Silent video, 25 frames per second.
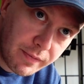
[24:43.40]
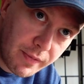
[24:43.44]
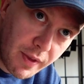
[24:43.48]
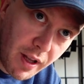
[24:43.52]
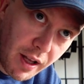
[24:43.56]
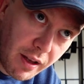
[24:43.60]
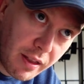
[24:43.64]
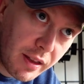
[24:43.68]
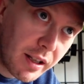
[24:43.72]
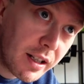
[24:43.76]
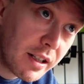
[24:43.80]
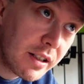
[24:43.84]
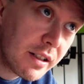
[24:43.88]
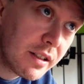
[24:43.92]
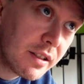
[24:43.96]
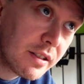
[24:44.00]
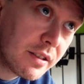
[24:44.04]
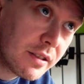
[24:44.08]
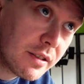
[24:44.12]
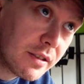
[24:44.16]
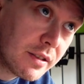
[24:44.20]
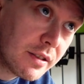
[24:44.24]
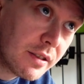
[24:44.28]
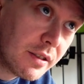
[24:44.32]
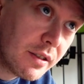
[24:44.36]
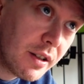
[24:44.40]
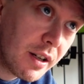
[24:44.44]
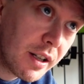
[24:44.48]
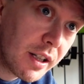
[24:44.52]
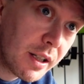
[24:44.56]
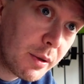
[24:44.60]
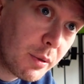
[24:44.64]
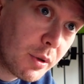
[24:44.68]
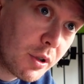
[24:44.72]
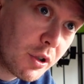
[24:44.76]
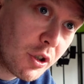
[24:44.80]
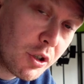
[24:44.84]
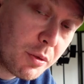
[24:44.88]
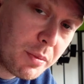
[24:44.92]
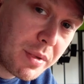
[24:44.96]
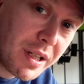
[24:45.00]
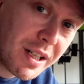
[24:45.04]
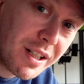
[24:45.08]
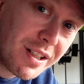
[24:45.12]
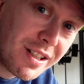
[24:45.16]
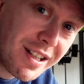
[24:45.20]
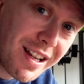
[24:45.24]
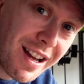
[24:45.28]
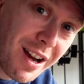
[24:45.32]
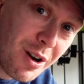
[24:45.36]
I think we're going to be a
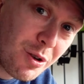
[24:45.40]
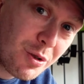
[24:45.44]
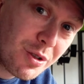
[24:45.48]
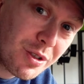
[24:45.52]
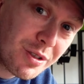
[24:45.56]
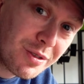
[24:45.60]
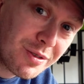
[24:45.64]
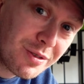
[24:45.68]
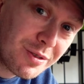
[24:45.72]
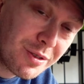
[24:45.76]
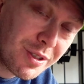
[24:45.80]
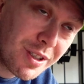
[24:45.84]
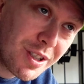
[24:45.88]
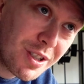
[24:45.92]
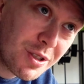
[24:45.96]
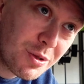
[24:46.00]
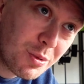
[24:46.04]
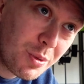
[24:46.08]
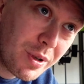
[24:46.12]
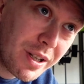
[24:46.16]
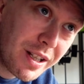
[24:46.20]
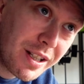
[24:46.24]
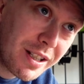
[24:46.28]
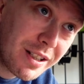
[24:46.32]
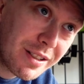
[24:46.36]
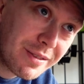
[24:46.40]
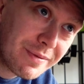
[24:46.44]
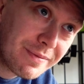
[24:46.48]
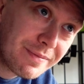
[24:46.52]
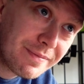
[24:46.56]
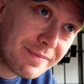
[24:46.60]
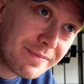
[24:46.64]
day out for this week.